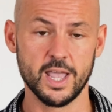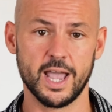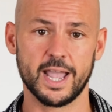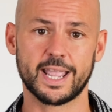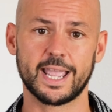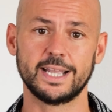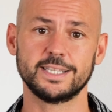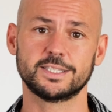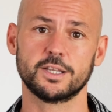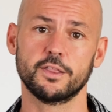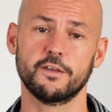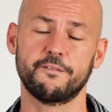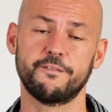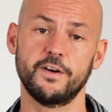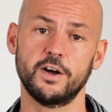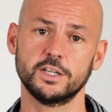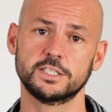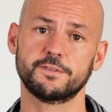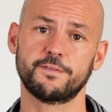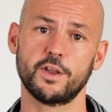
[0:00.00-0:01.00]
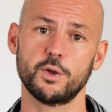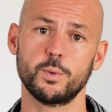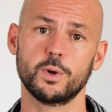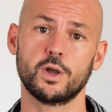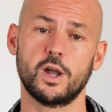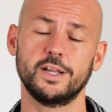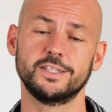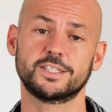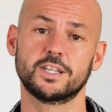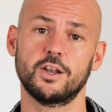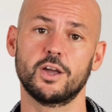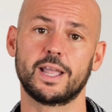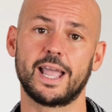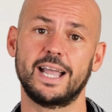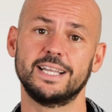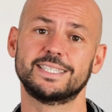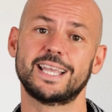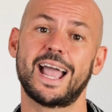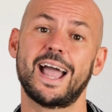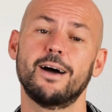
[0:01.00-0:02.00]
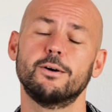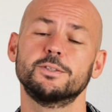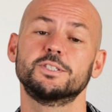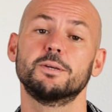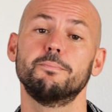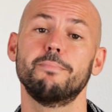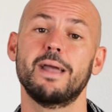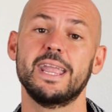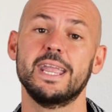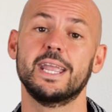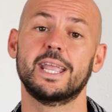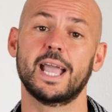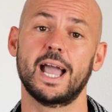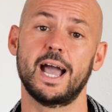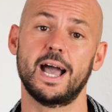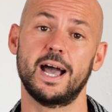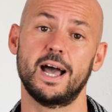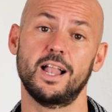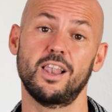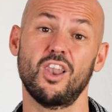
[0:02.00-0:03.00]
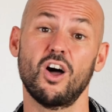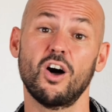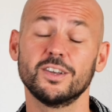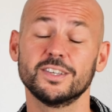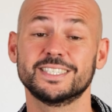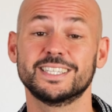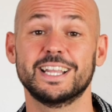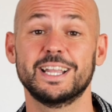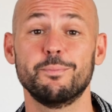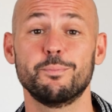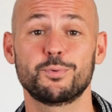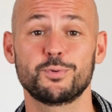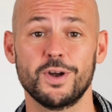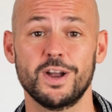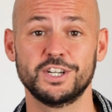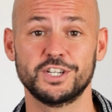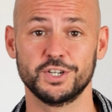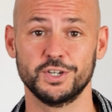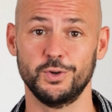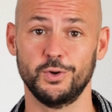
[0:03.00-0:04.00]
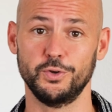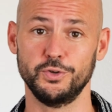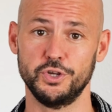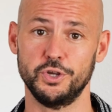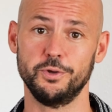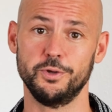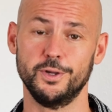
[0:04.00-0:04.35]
Okay, so the first flow we're going to look at is how to make a lasting impression on your